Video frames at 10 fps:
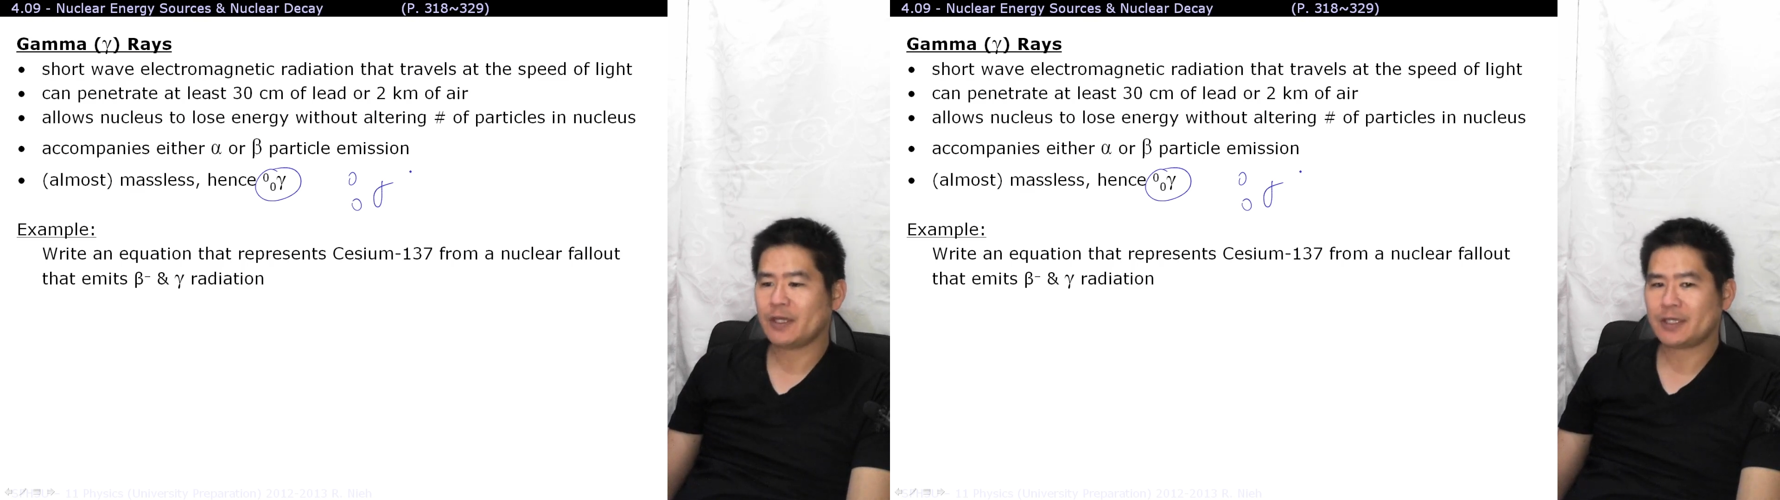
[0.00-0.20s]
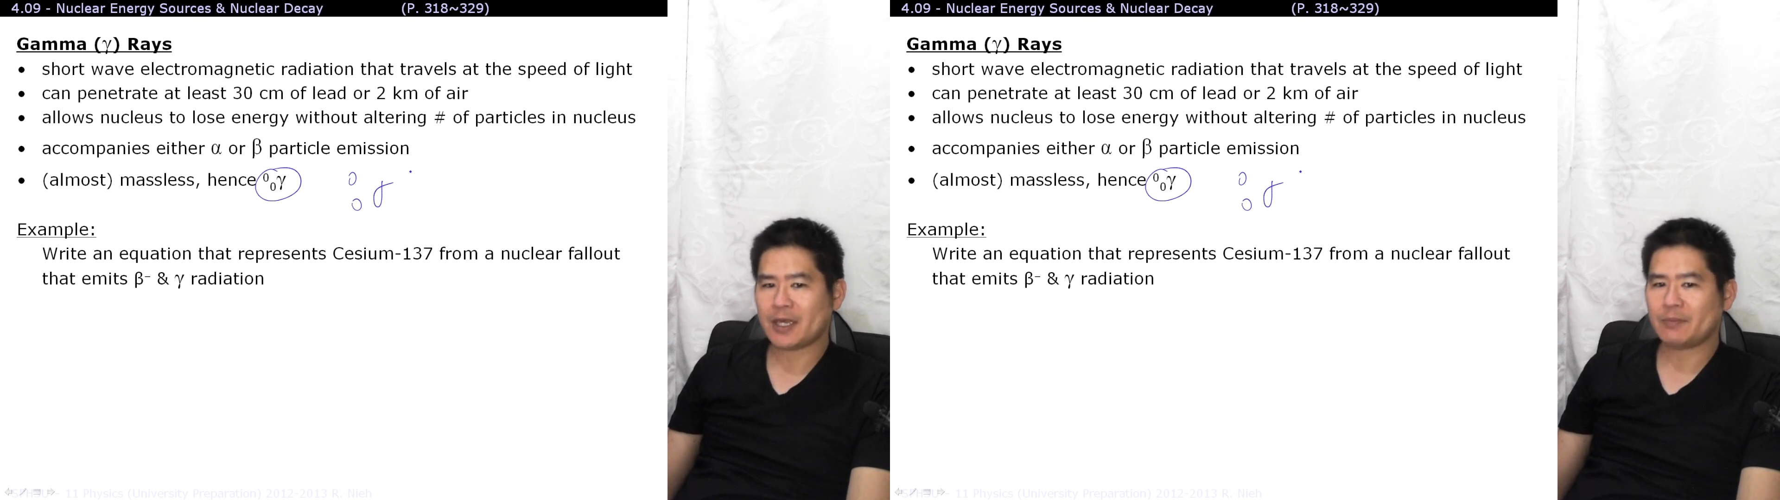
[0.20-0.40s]

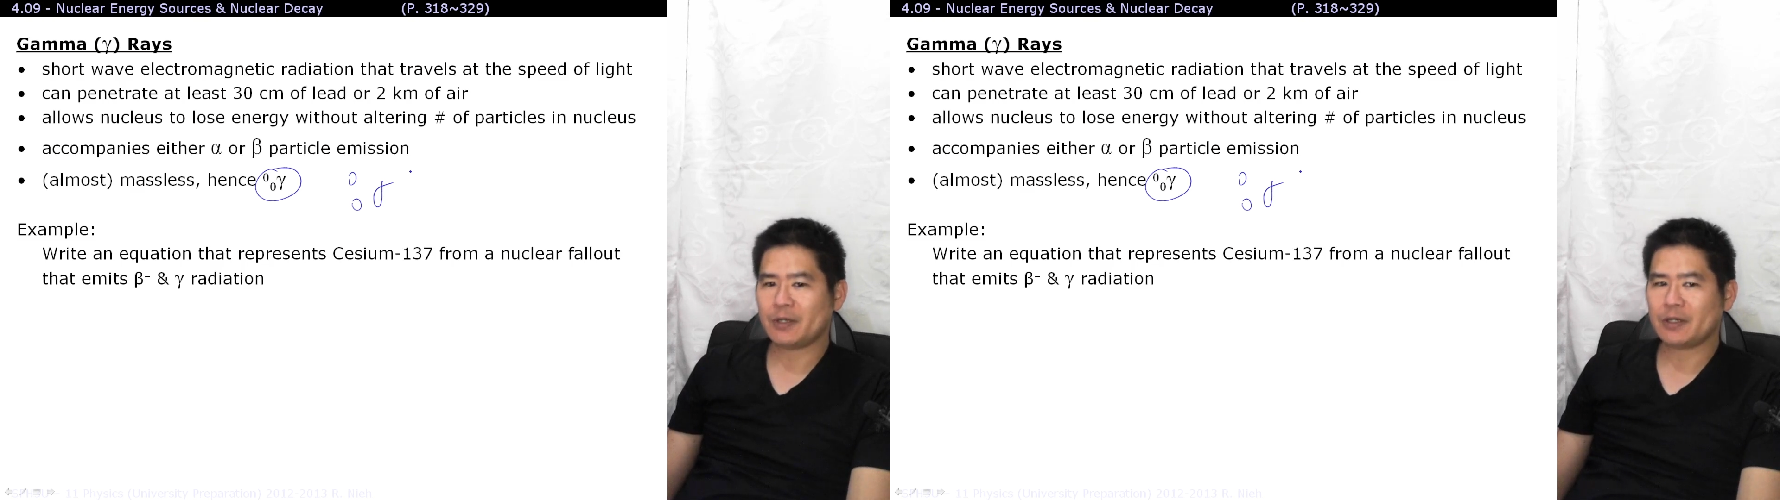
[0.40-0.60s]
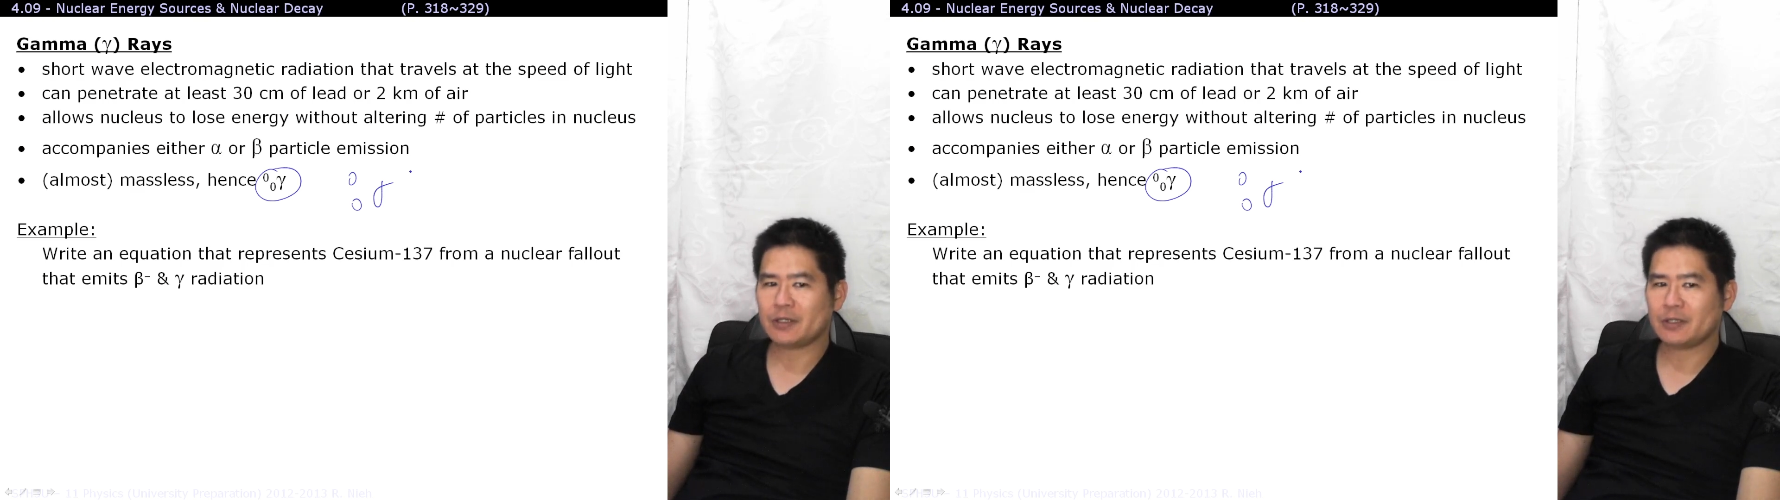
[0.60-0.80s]

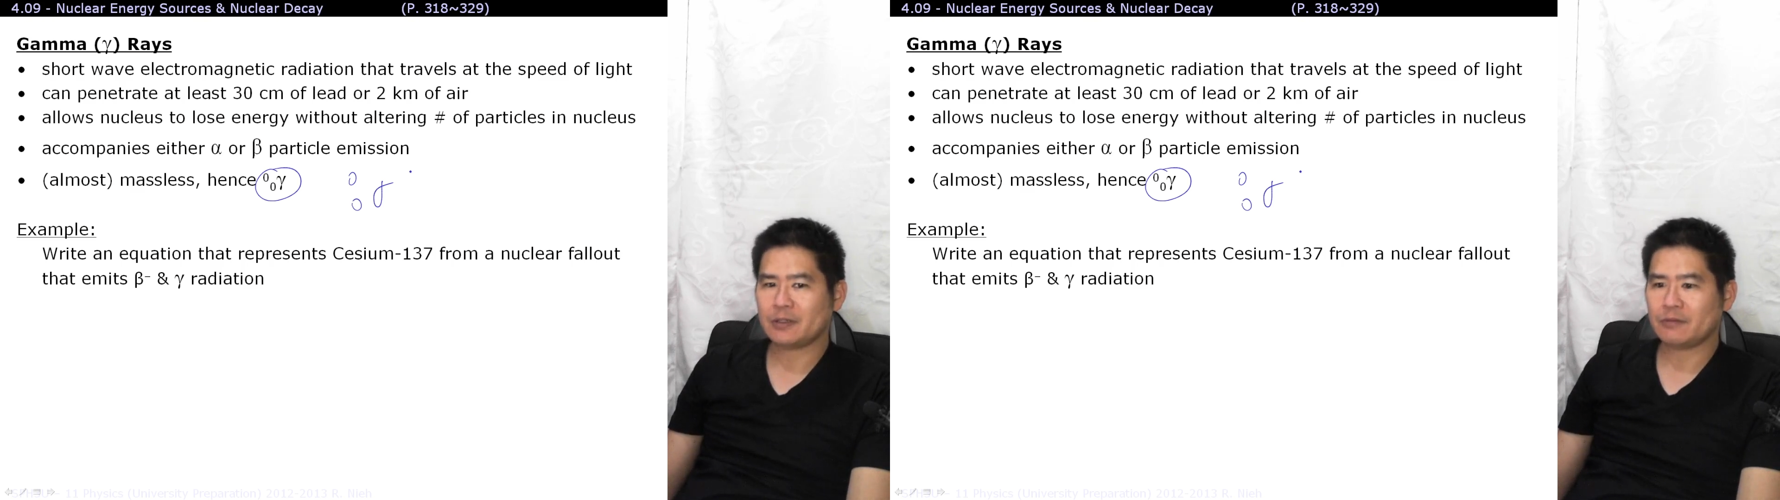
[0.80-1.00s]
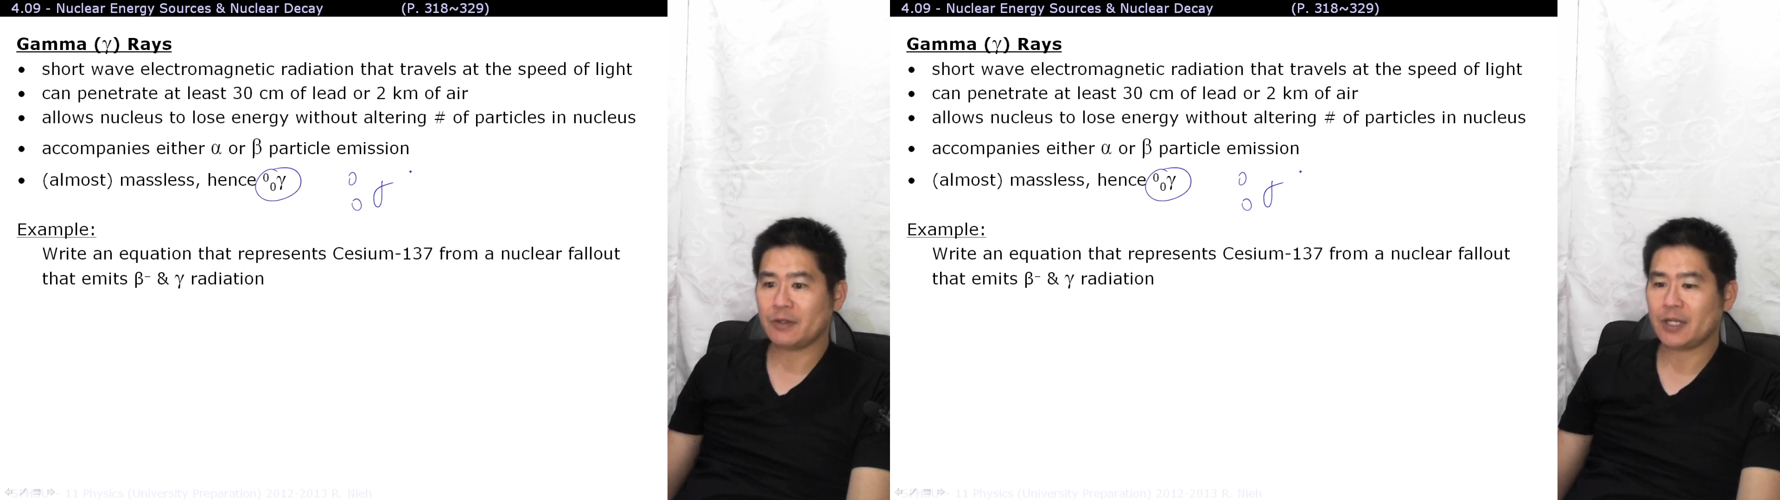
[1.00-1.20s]
gamma
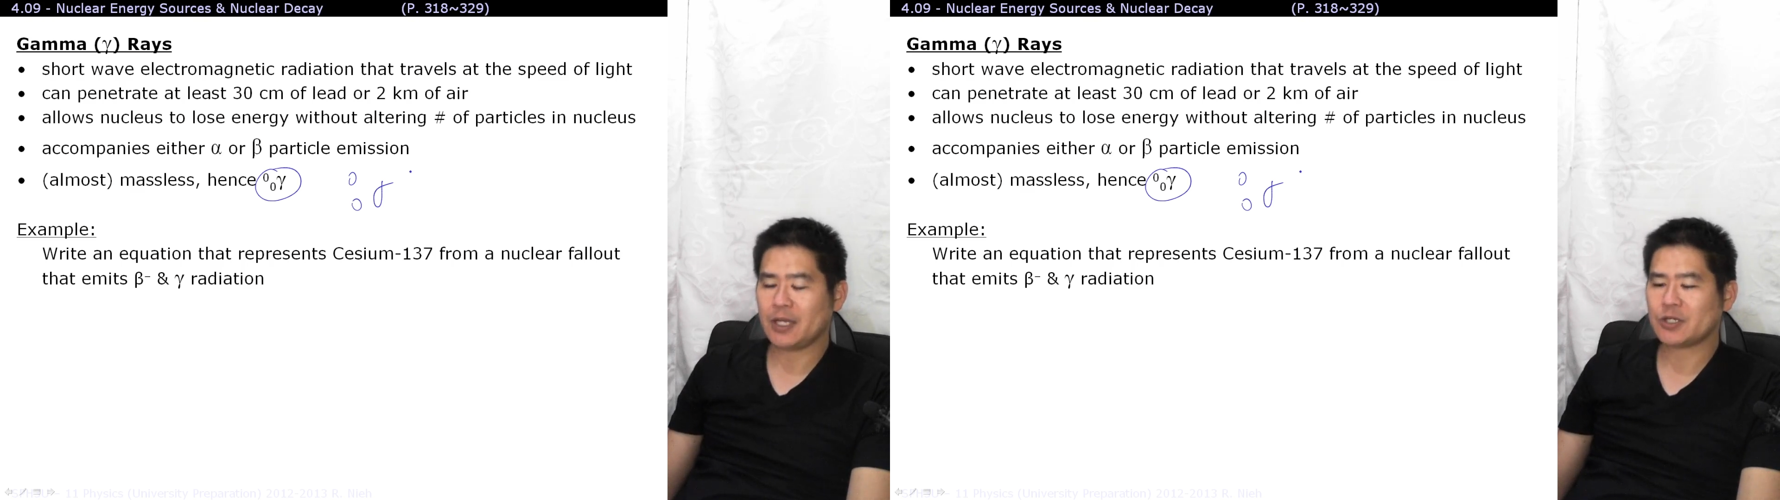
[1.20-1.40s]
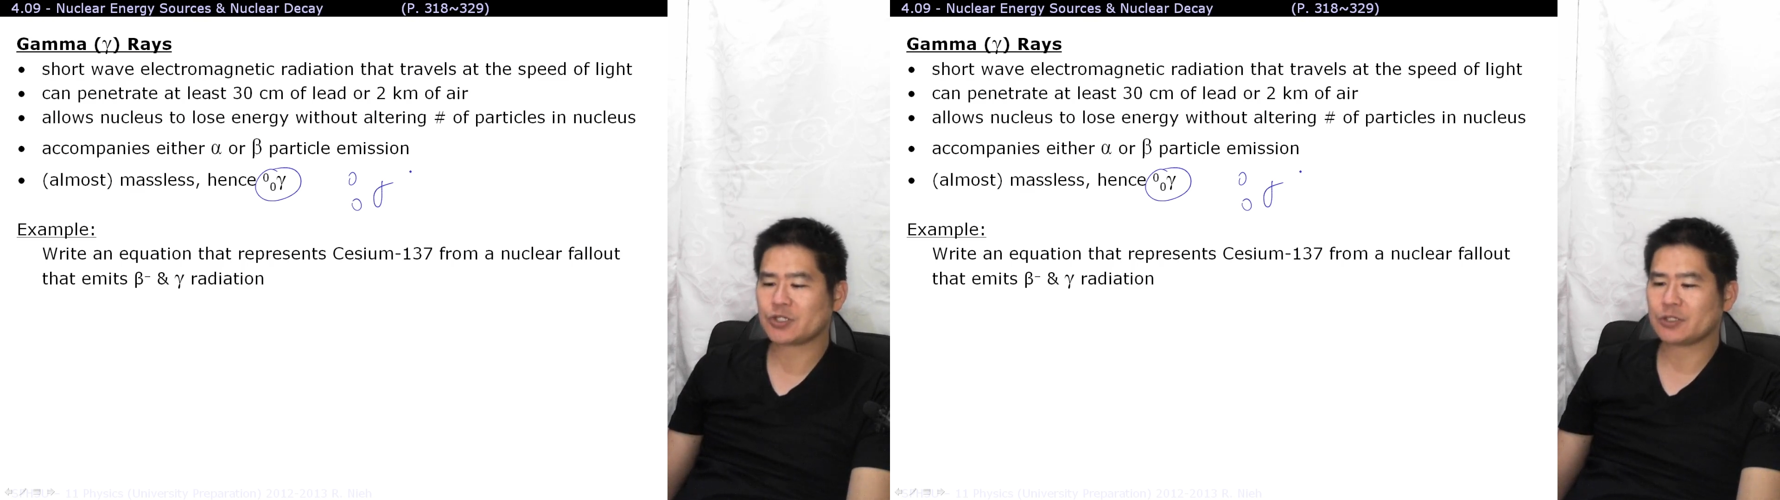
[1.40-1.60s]

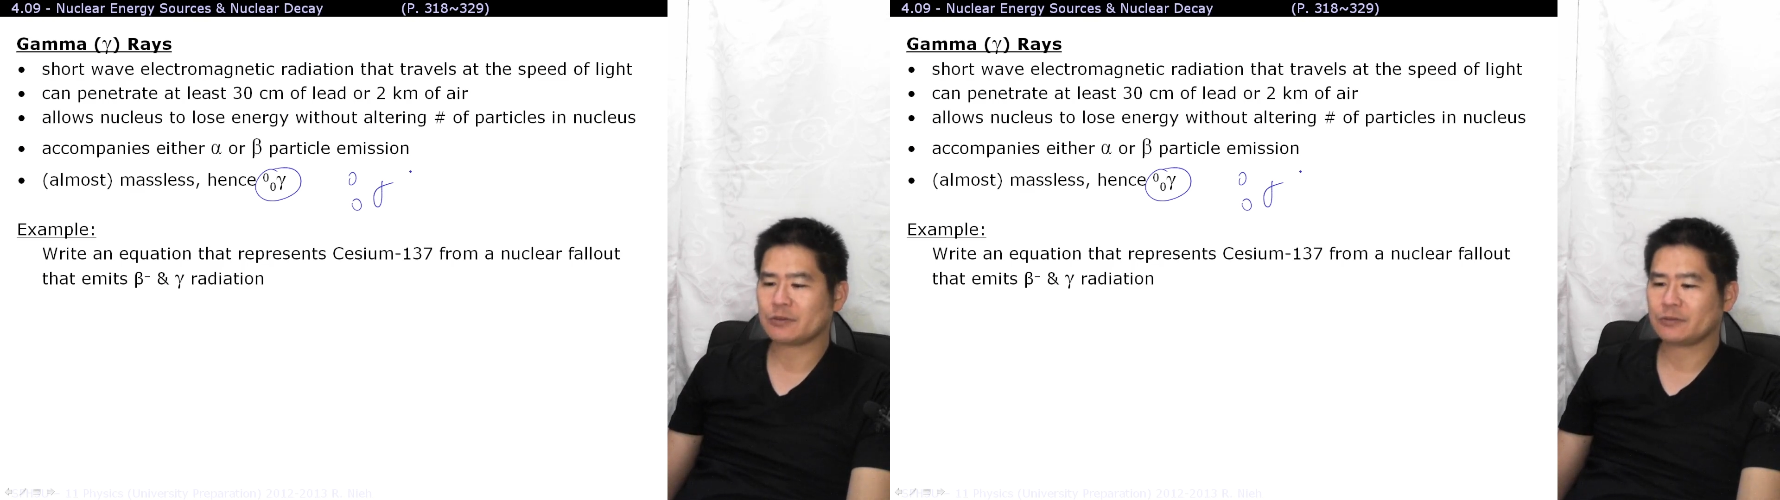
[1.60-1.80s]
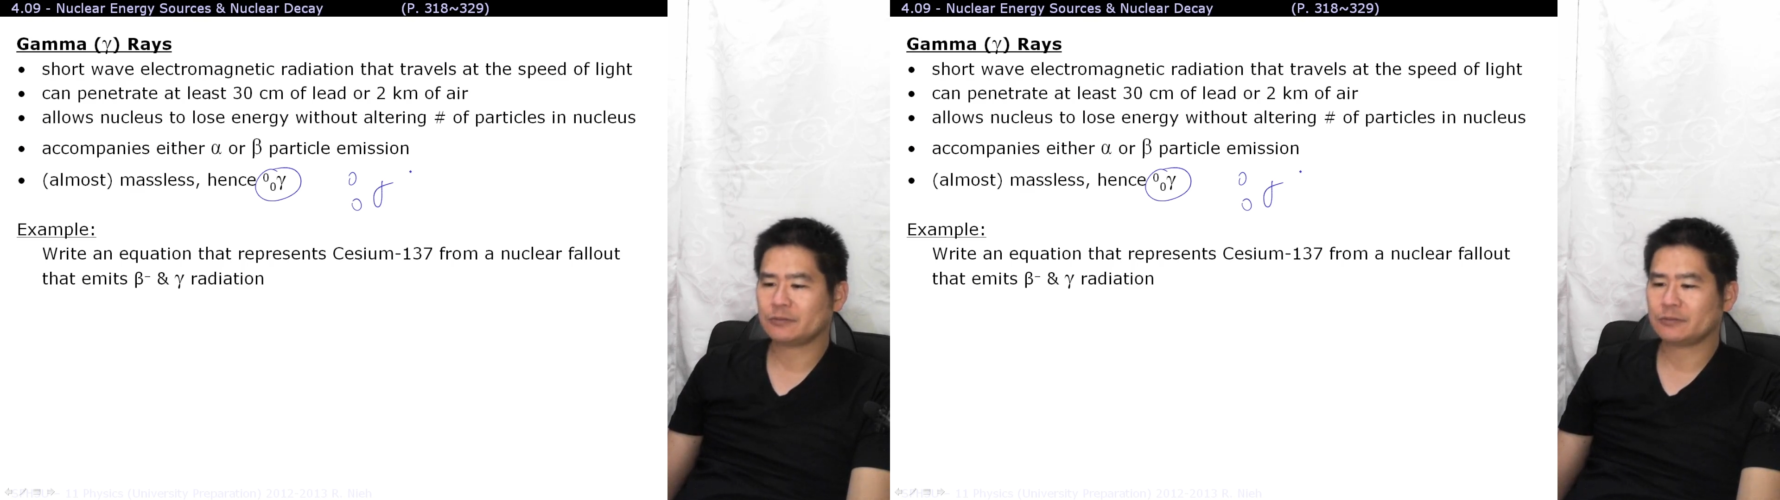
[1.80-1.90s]
radiation.